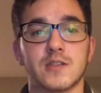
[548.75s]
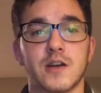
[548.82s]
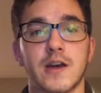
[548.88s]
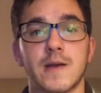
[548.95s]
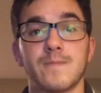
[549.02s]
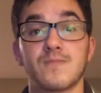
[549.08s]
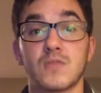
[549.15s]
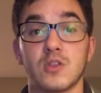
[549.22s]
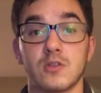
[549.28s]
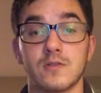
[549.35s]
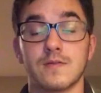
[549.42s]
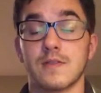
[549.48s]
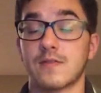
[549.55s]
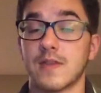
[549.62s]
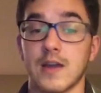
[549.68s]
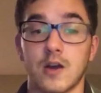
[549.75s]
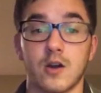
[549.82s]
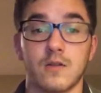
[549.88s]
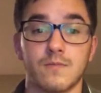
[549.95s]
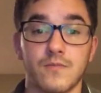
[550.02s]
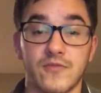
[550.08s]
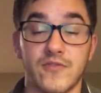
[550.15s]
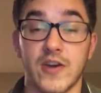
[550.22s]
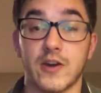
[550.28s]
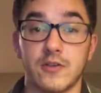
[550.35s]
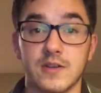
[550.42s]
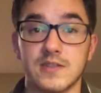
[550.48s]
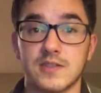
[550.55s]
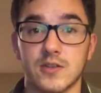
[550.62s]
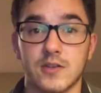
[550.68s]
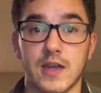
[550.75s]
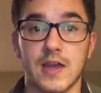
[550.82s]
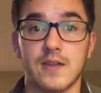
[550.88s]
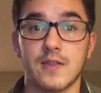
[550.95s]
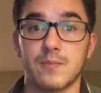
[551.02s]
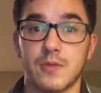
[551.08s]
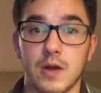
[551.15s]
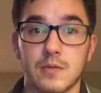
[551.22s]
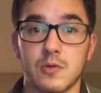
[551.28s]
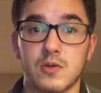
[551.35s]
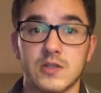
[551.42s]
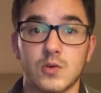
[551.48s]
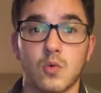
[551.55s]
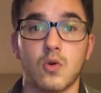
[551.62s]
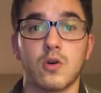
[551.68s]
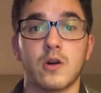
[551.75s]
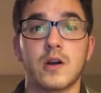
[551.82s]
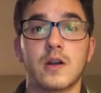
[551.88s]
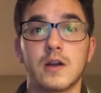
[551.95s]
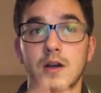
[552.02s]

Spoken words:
All right, they are veterans. Okay, they probably went to war.